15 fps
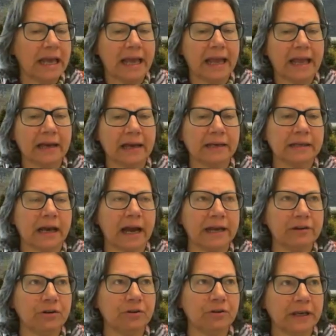and I
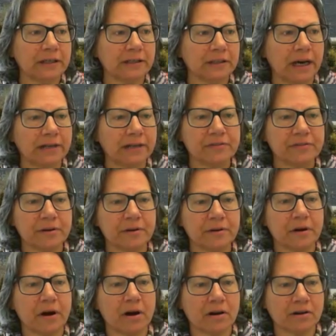know that a lot of uh,
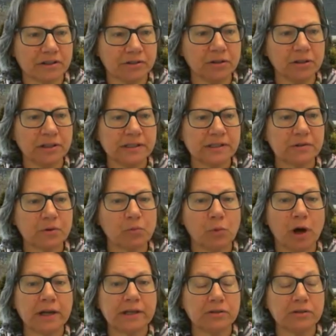our students
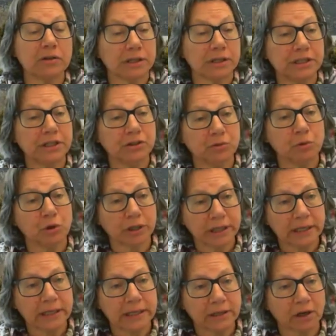want to continue
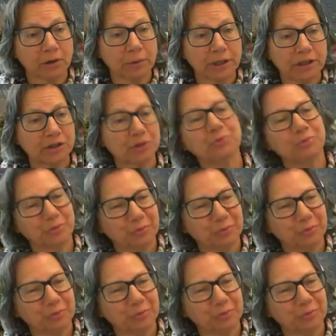working in our region,